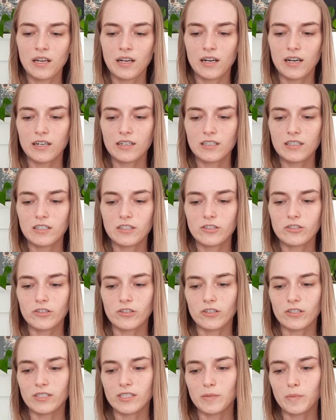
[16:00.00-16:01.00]

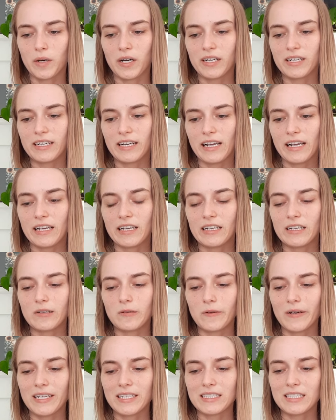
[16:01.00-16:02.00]
Uncontrolled spontaneity
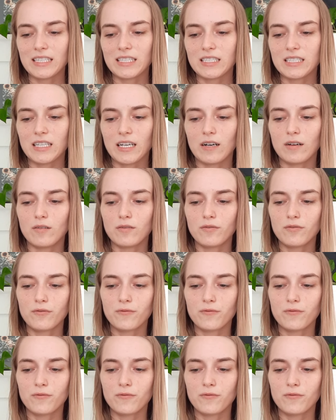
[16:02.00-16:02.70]
wastes itself.